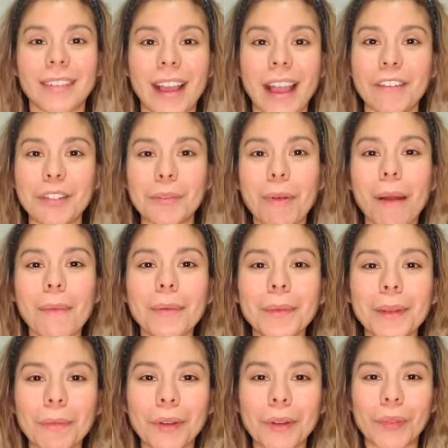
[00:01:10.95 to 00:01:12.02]
I was
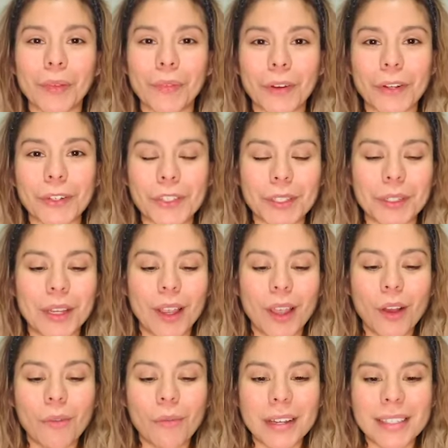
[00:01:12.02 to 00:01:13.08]
probably one of the first
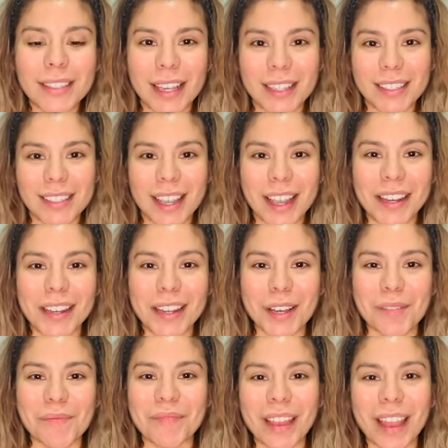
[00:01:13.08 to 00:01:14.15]
ones that signed
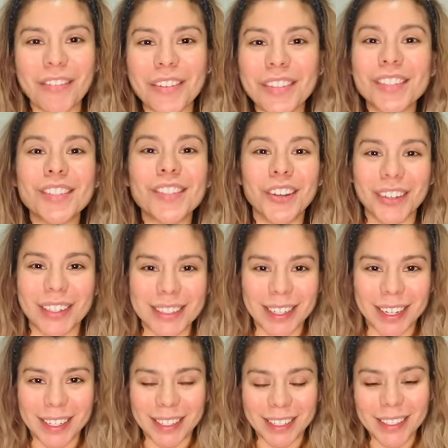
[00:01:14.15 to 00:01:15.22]
up. I was so
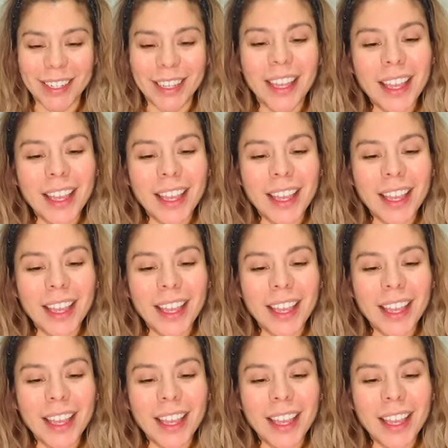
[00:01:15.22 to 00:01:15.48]
excited.